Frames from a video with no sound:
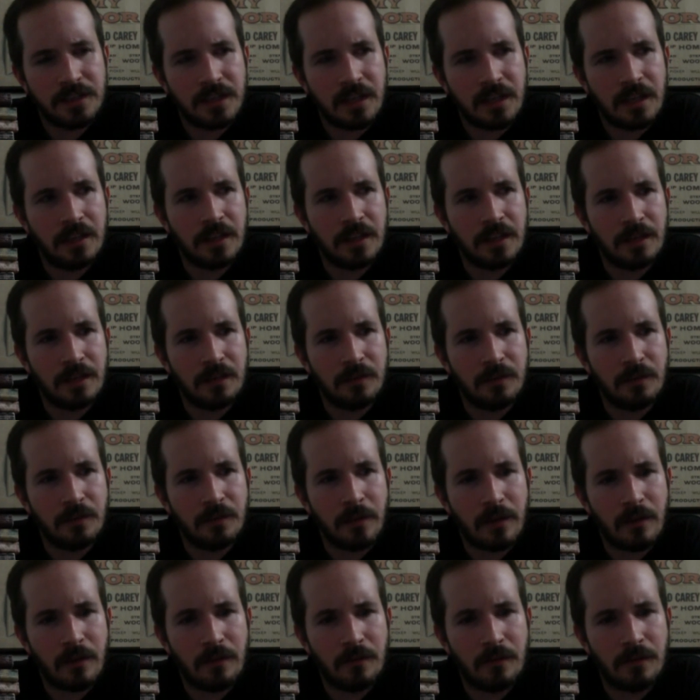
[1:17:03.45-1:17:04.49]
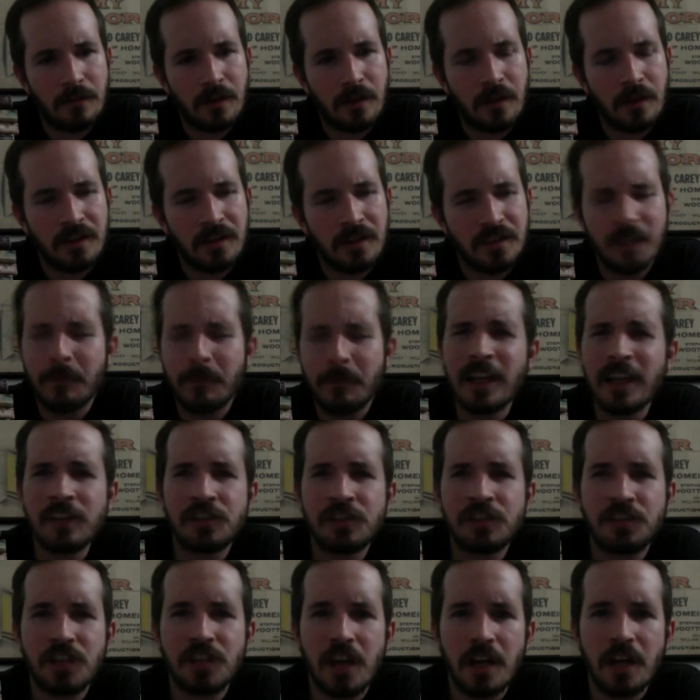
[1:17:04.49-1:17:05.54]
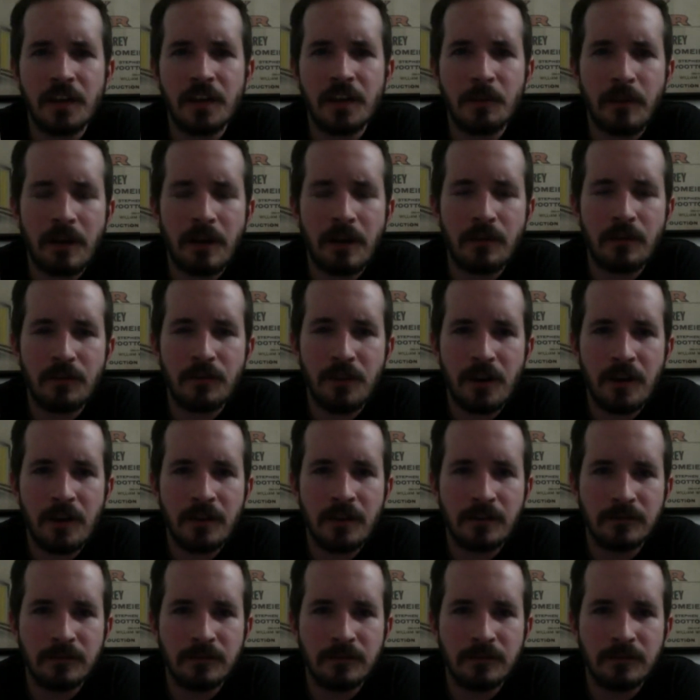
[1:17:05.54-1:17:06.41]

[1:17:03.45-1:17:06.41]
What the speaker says: The Power of the Dog. Does anybody get shot in the Power of the Dog?